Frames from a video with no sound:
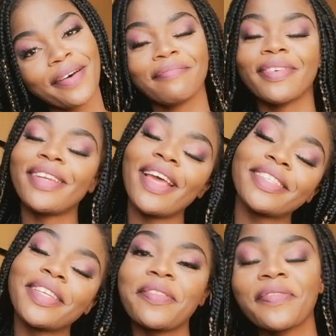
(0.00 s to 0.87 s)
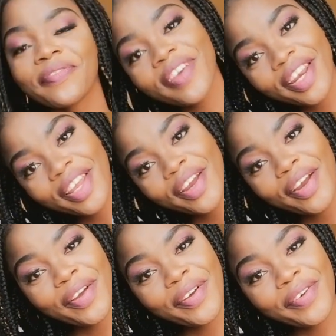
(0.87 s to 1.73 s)
on my next
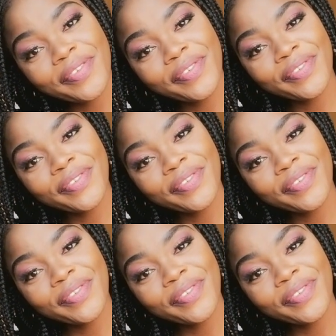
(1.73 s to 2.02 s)
video.